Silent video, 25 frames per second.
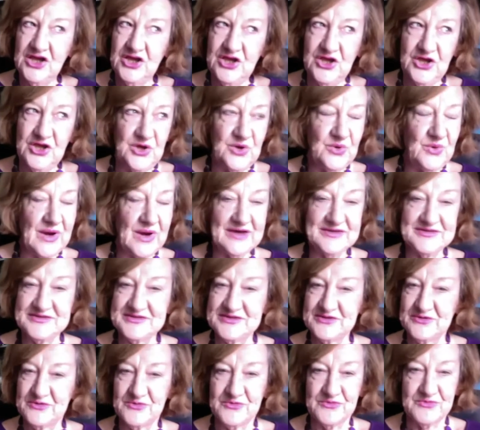You are
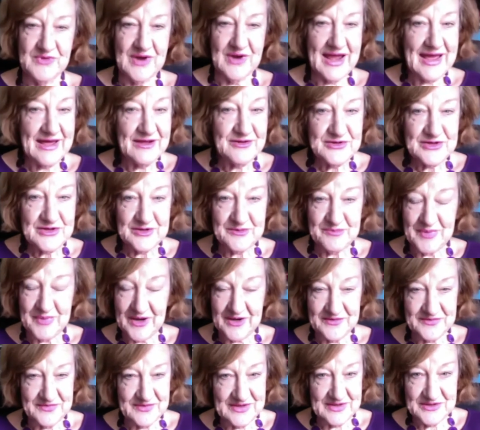surrounded by
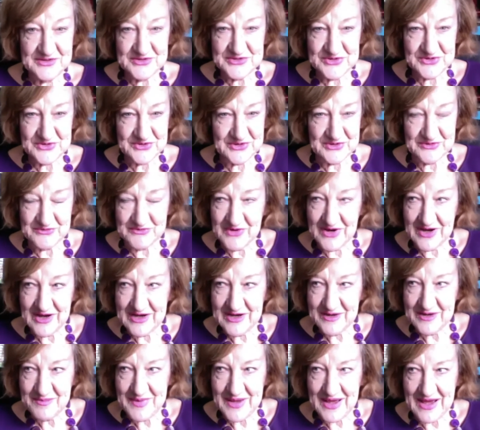things you can write
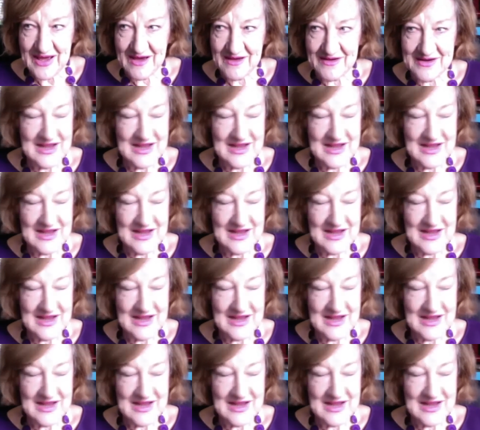about.